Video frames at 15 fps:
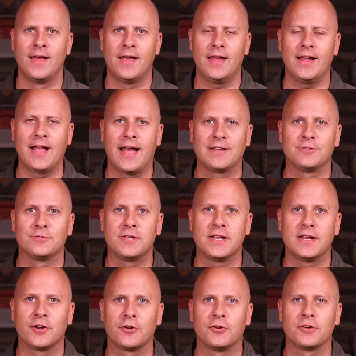Hey guys,
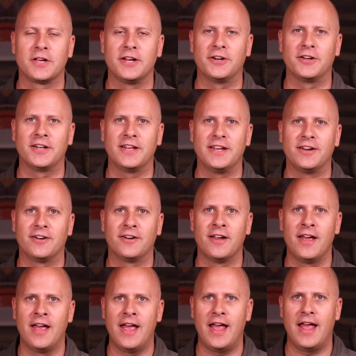Lieutenant Colonel Kieran here,
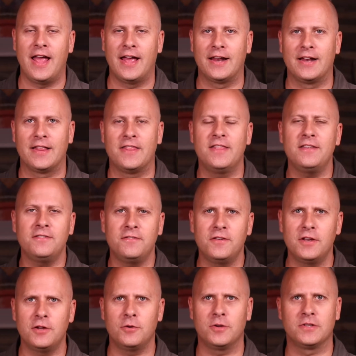and this
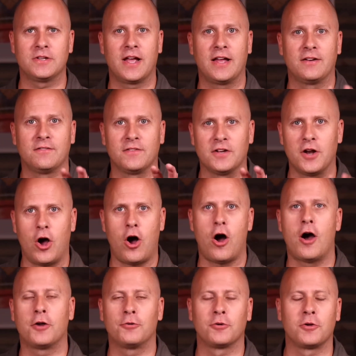video is kind of an
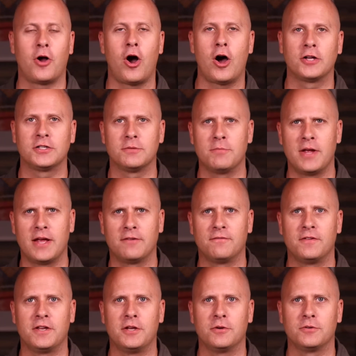on-demand
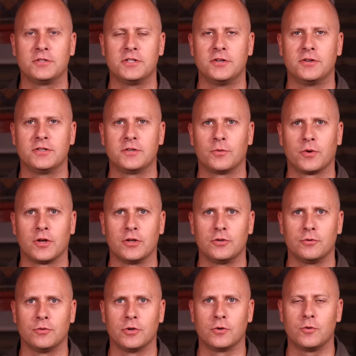video series that we're going to
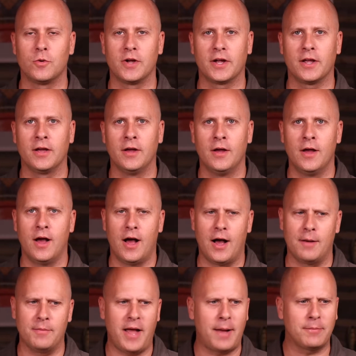do real quick.
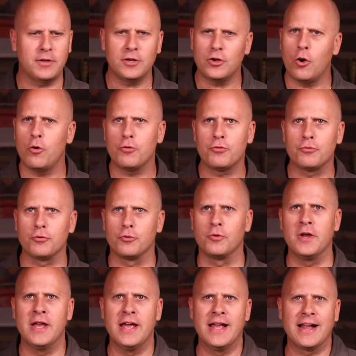I'm going to go
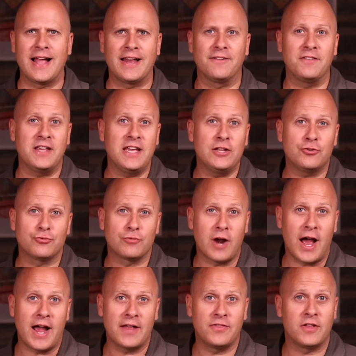through kind of each
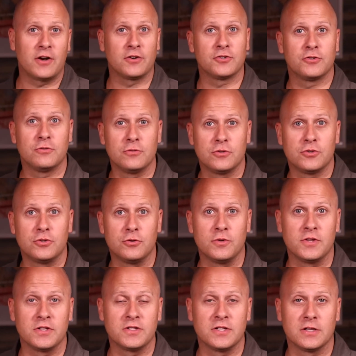ride that our students do
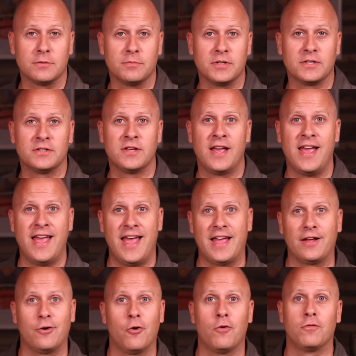in the syllabus
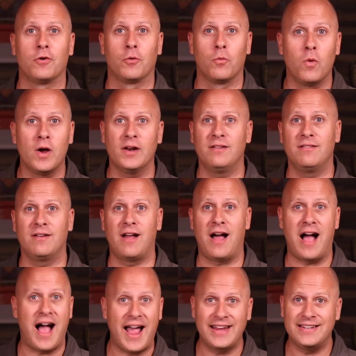and go over what
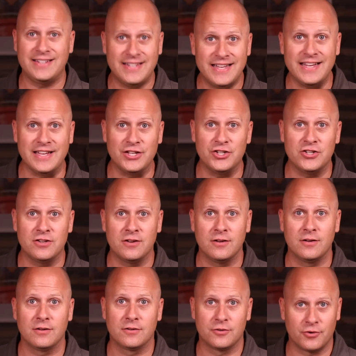I teach
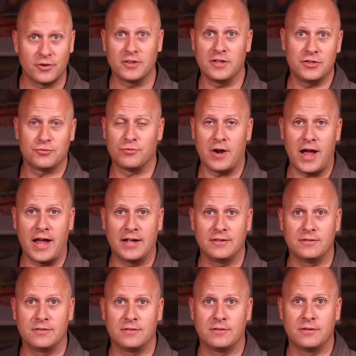during these
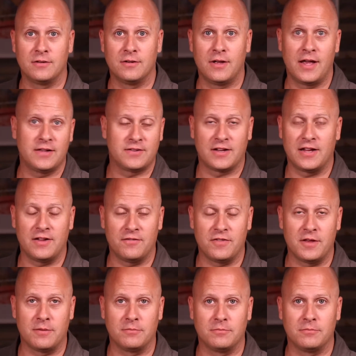rides as I give
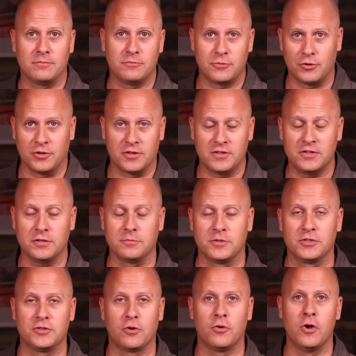them during the
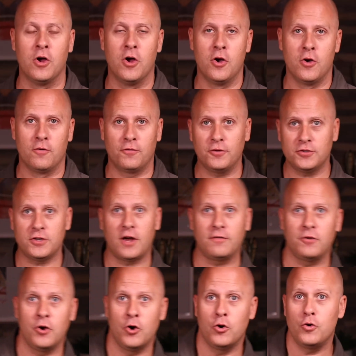syllabus. So first
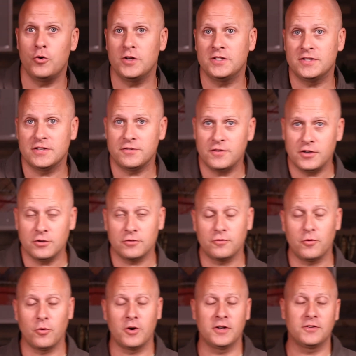off, who is this video
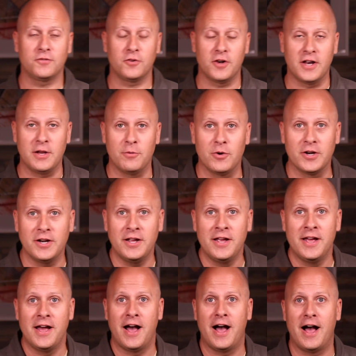for? It's for anyone.
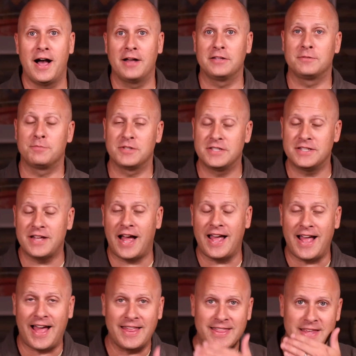
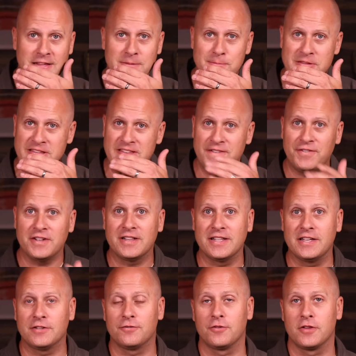I think
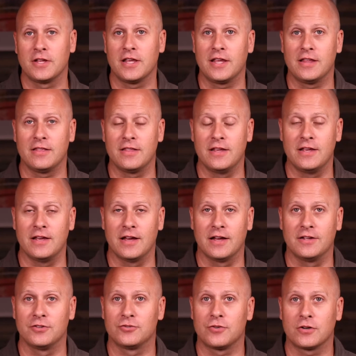specifically it's for the
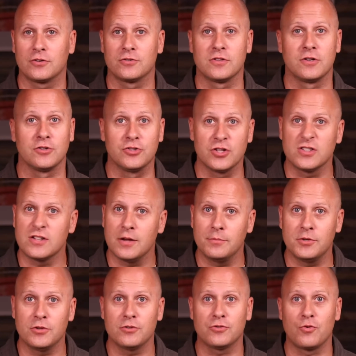instructors that are just
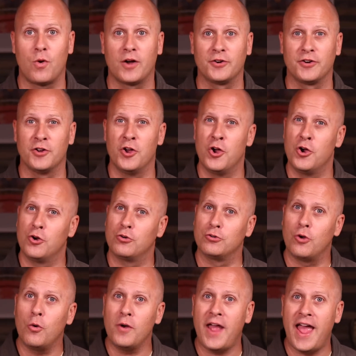coming to the squadron who
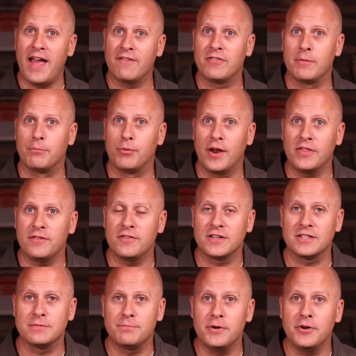don't have the breadth of
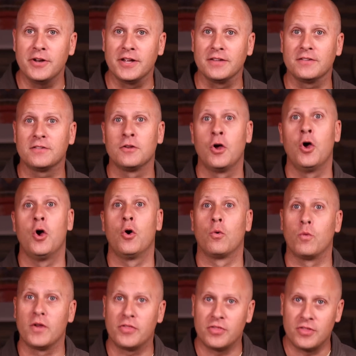experience
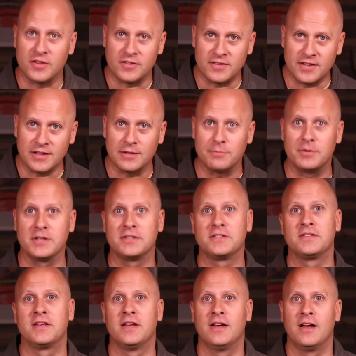with the
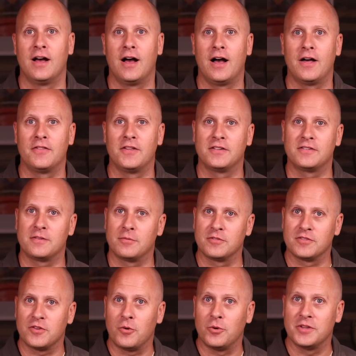syllabus that some of
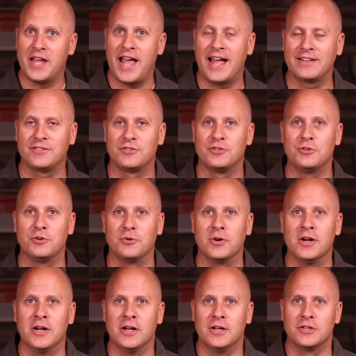us old hats do.
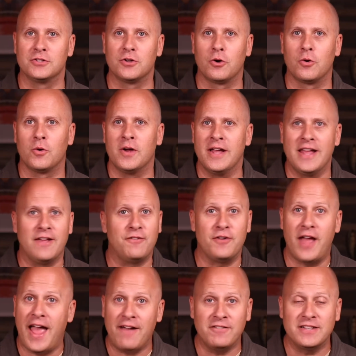So if you
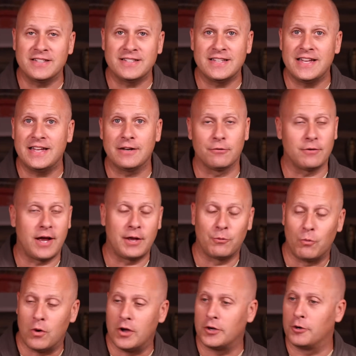haven't seen a ride
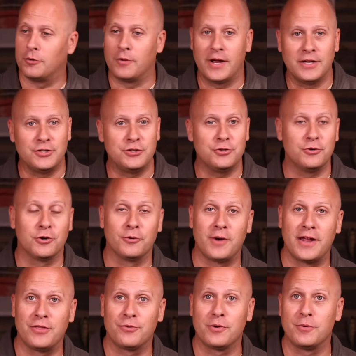1 or ride 2 or
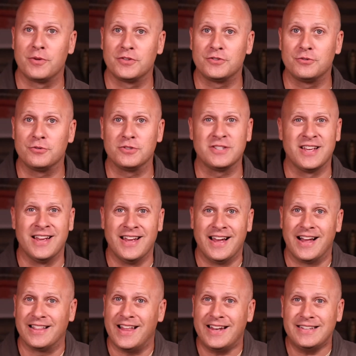ride 3 with students,
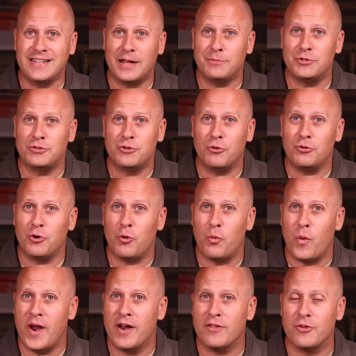a lot of times you don't know
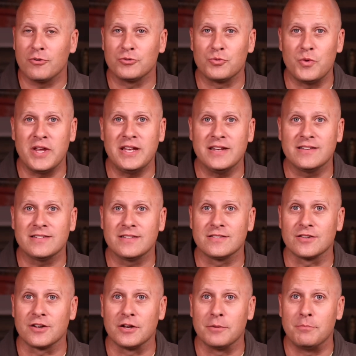where those weaknesses
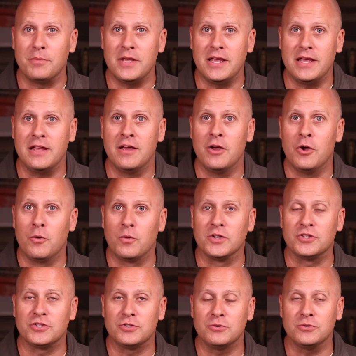are going to be with
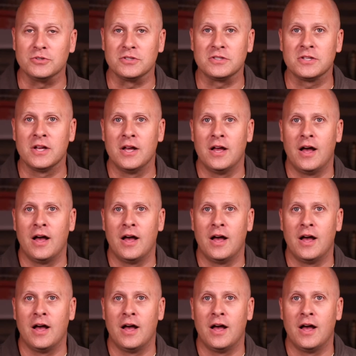students.